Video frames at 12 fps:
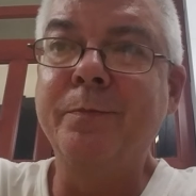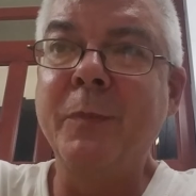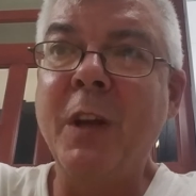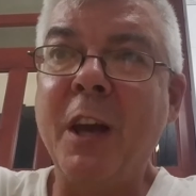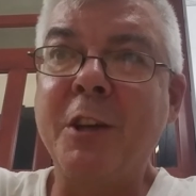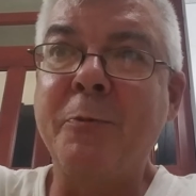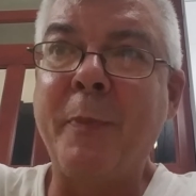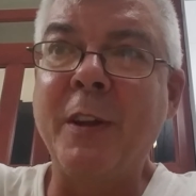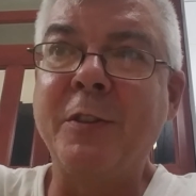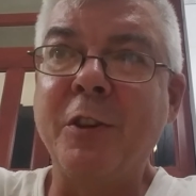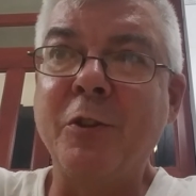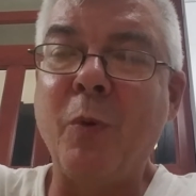
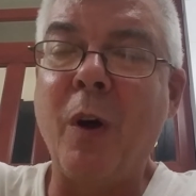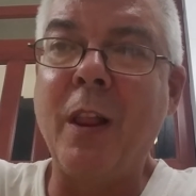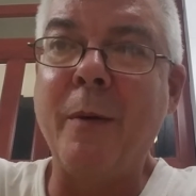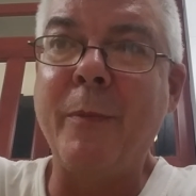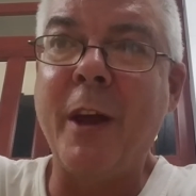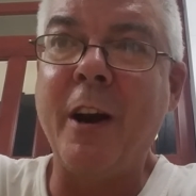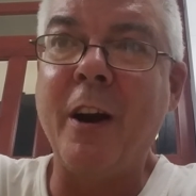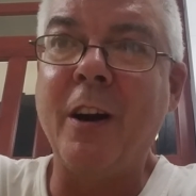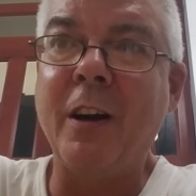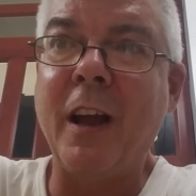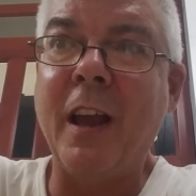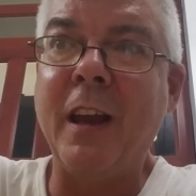expenses while I'm
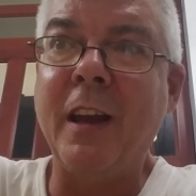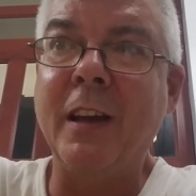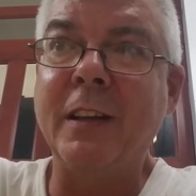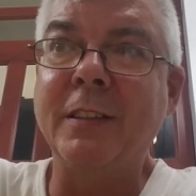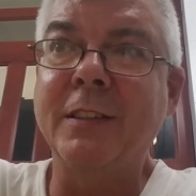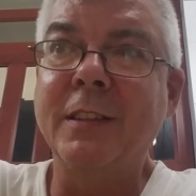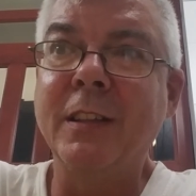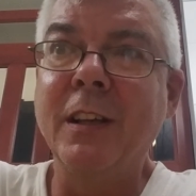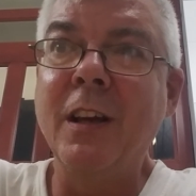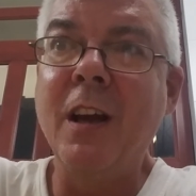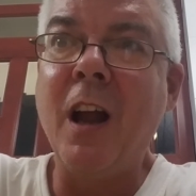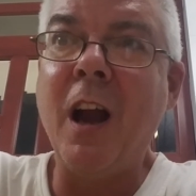there, and
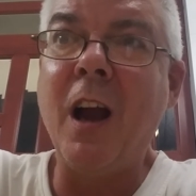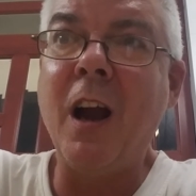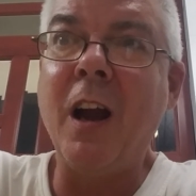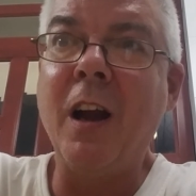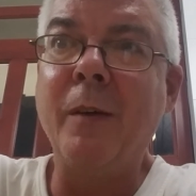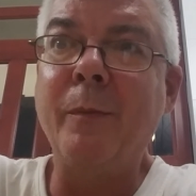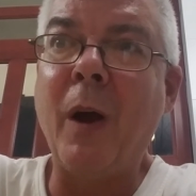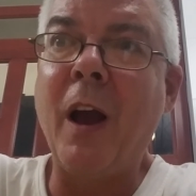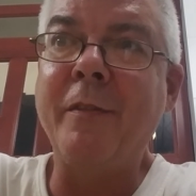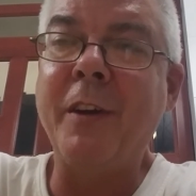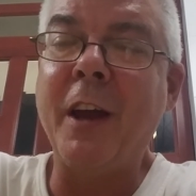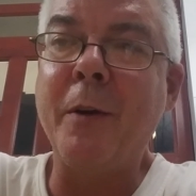
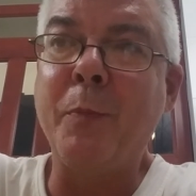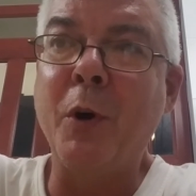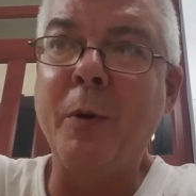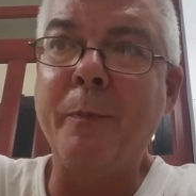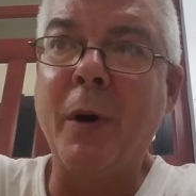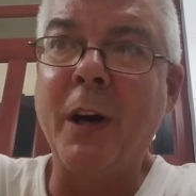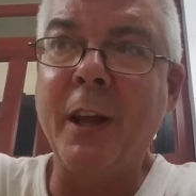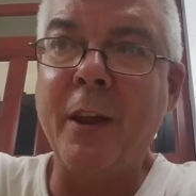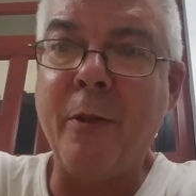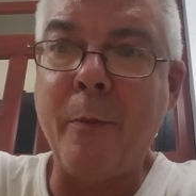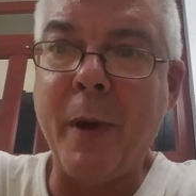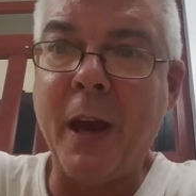I've got to put money
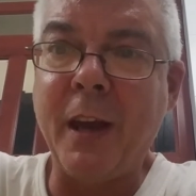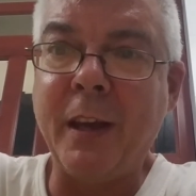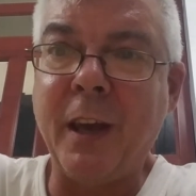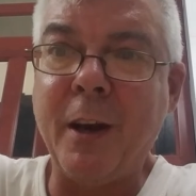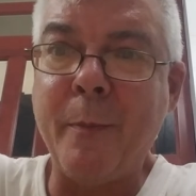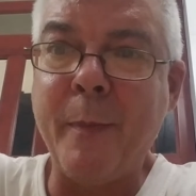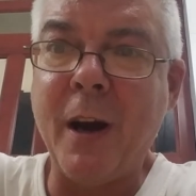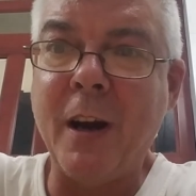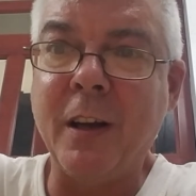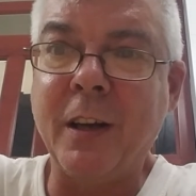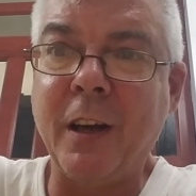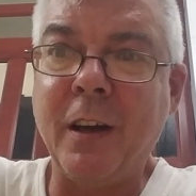in the bank in
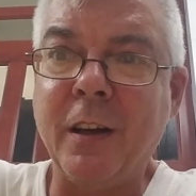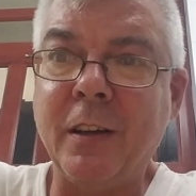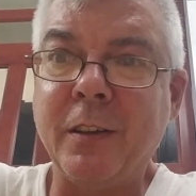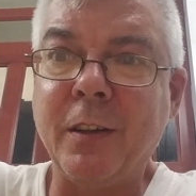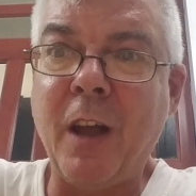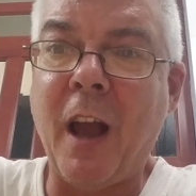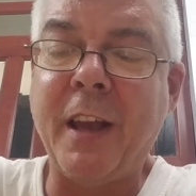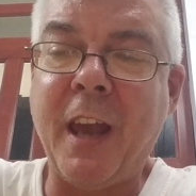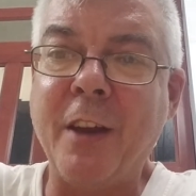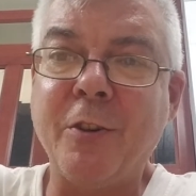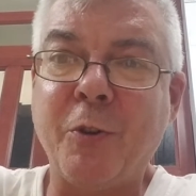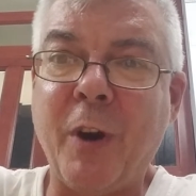America. I
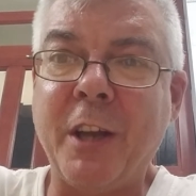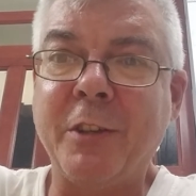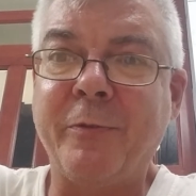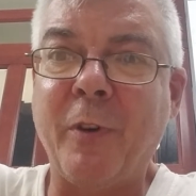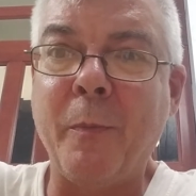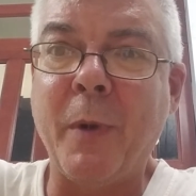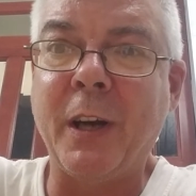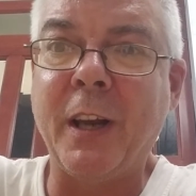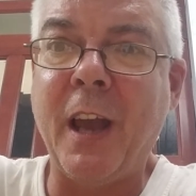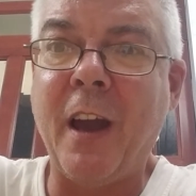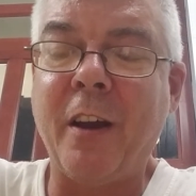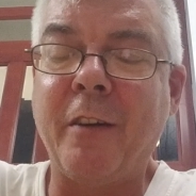can't transfer
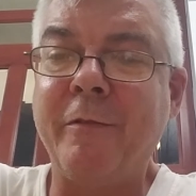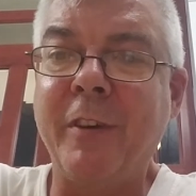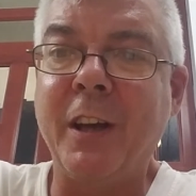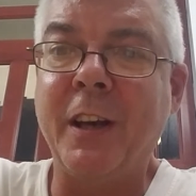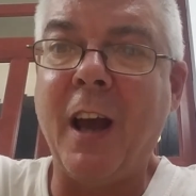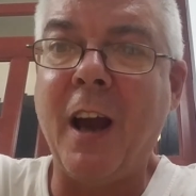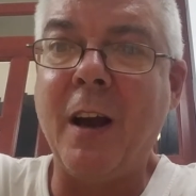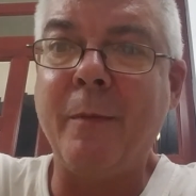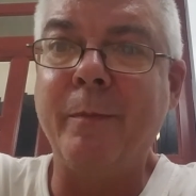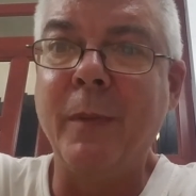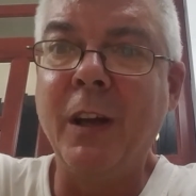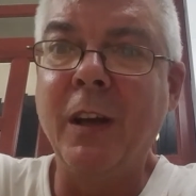money out of
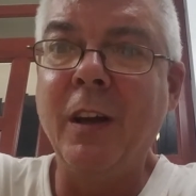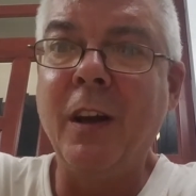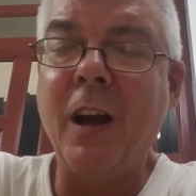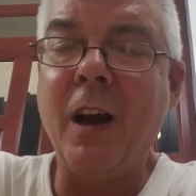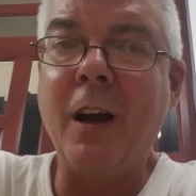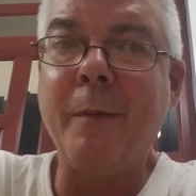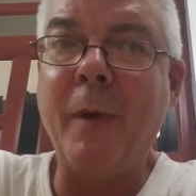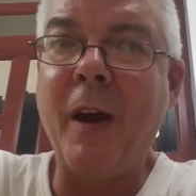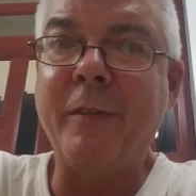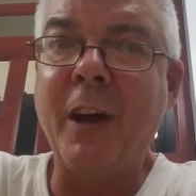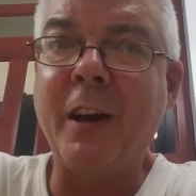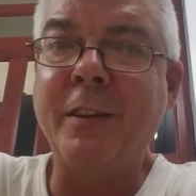Vietnam.
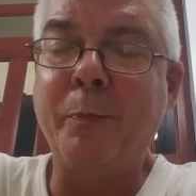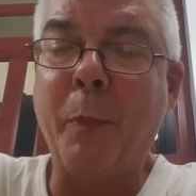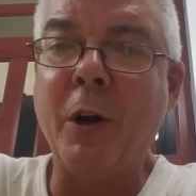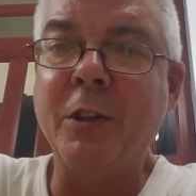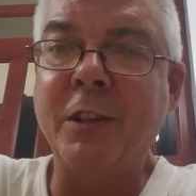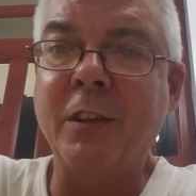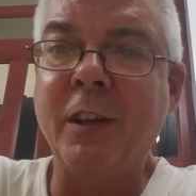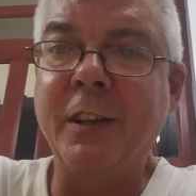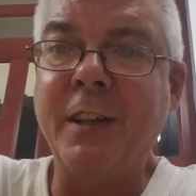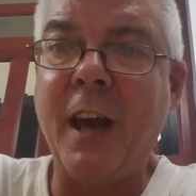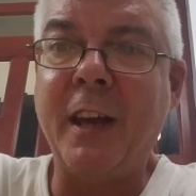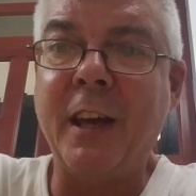I've got to personally
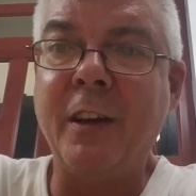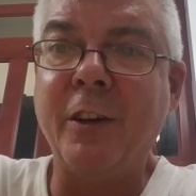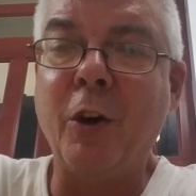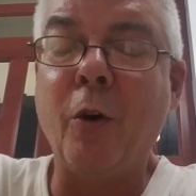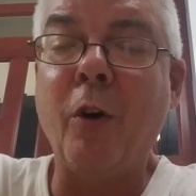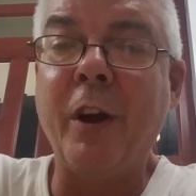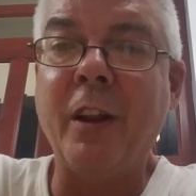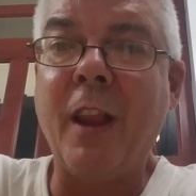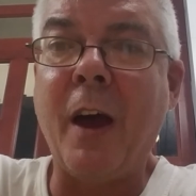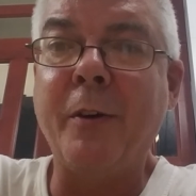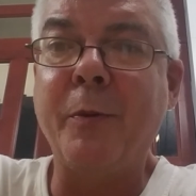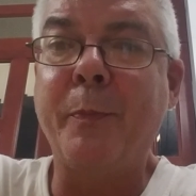take it, and you're only
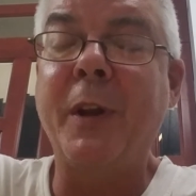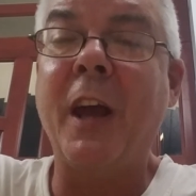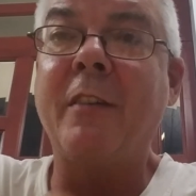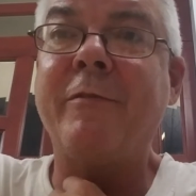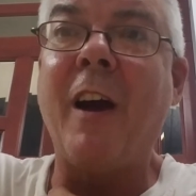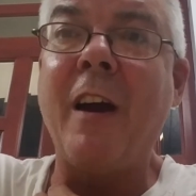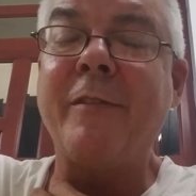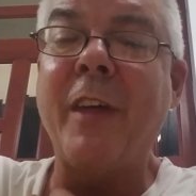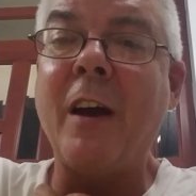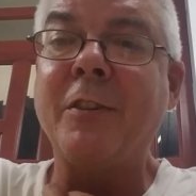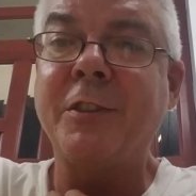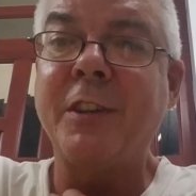allowed to take
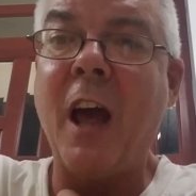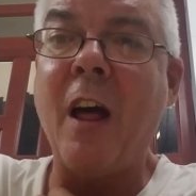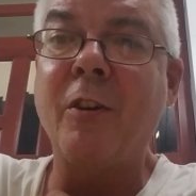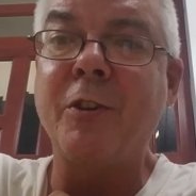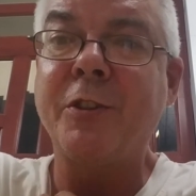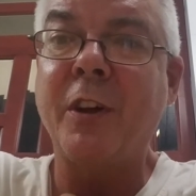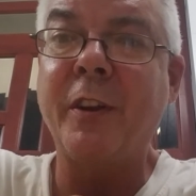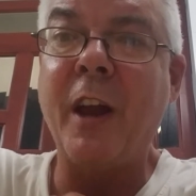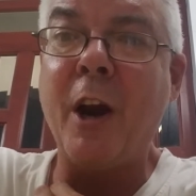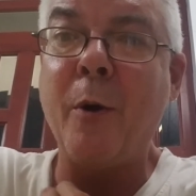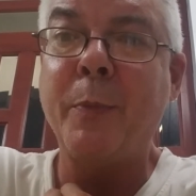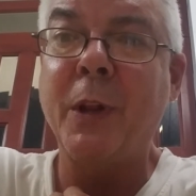$5,000 on the
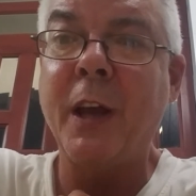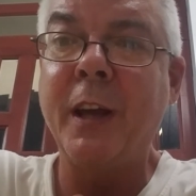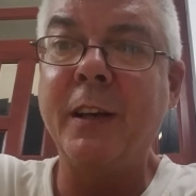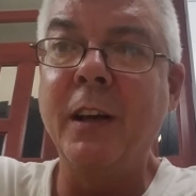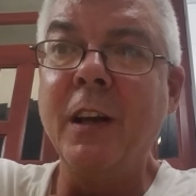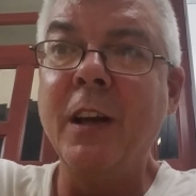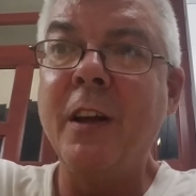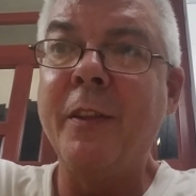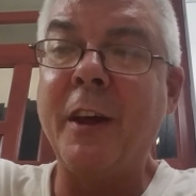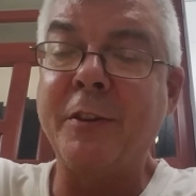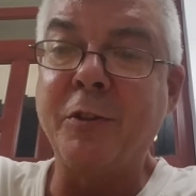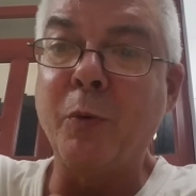airplane.
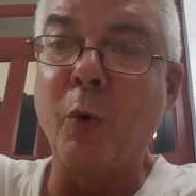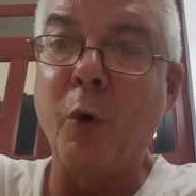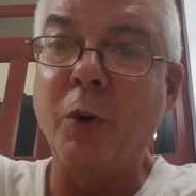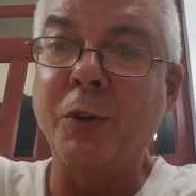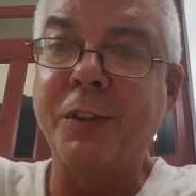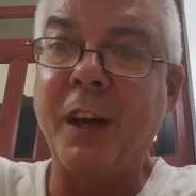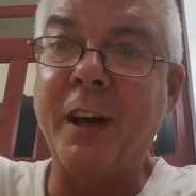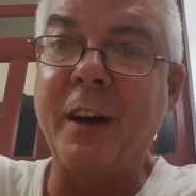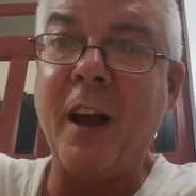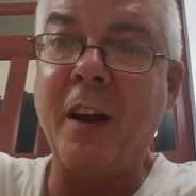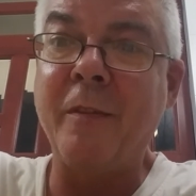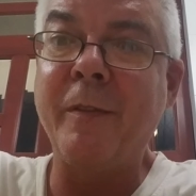That's the rules in
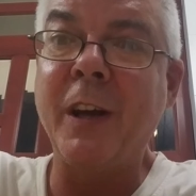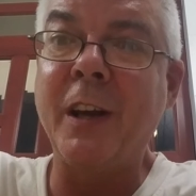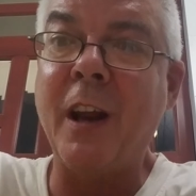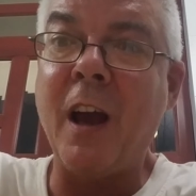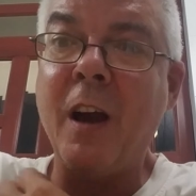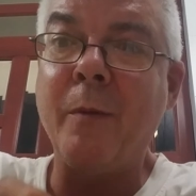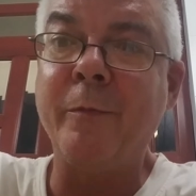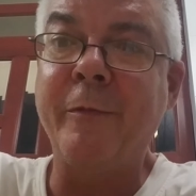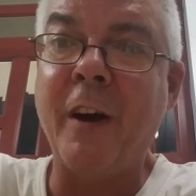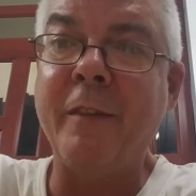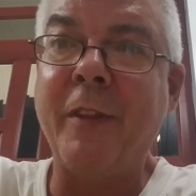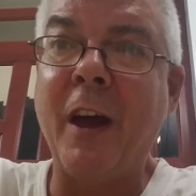and out of Vietnam,
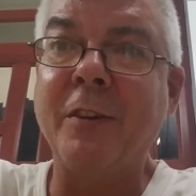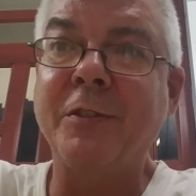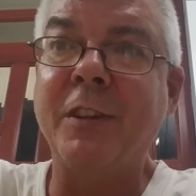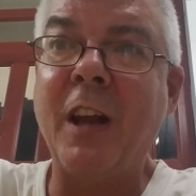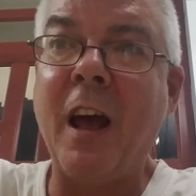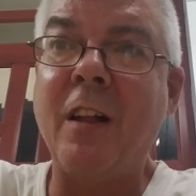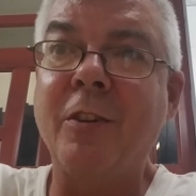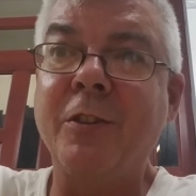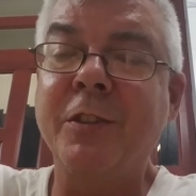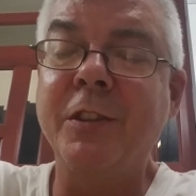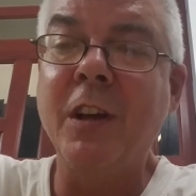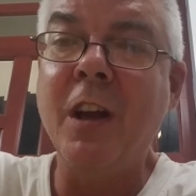
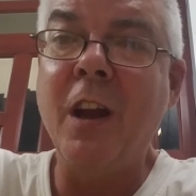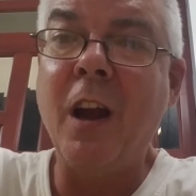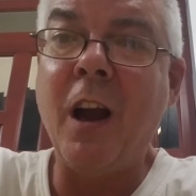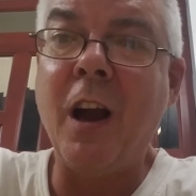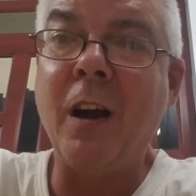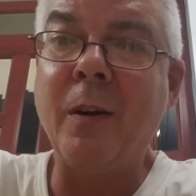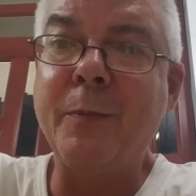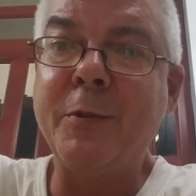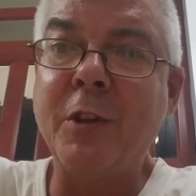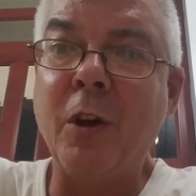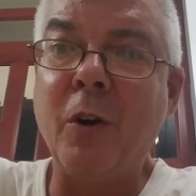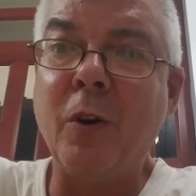$5,000.
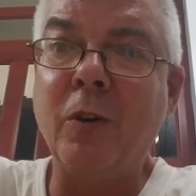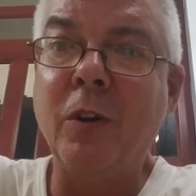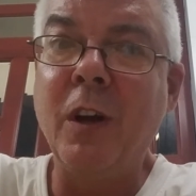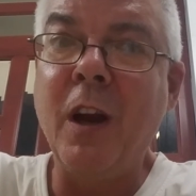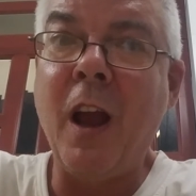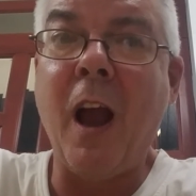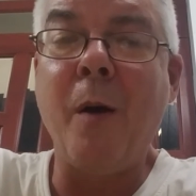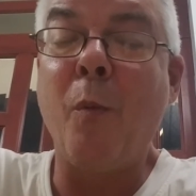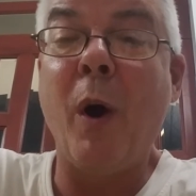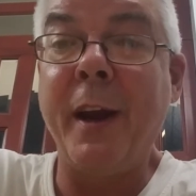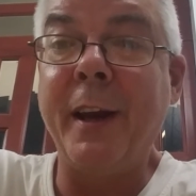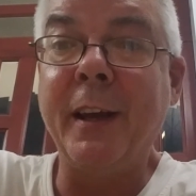So I'm
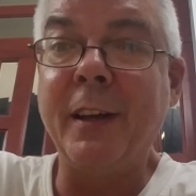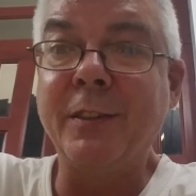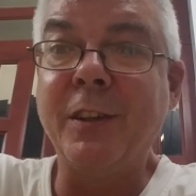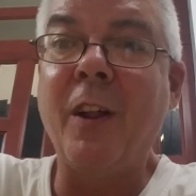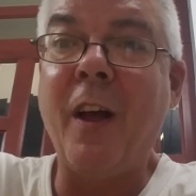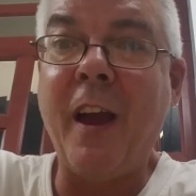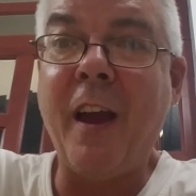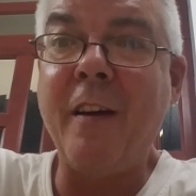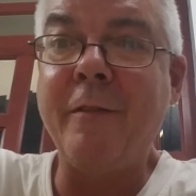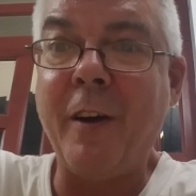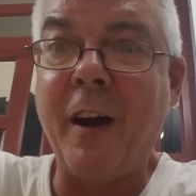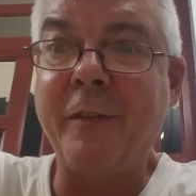waiting until I
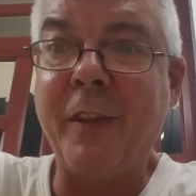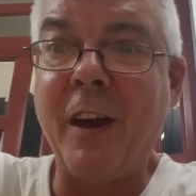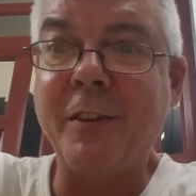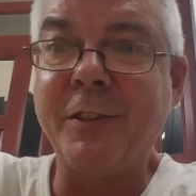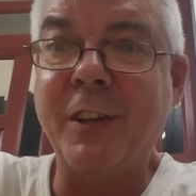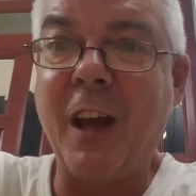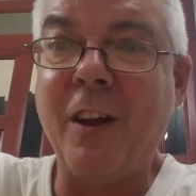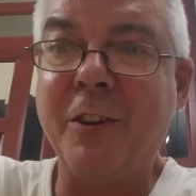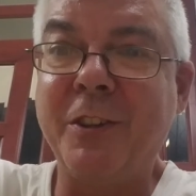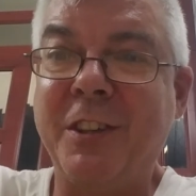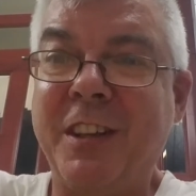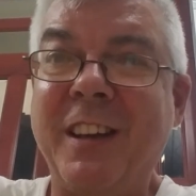have
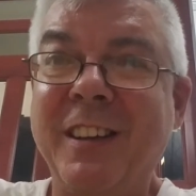$5,000,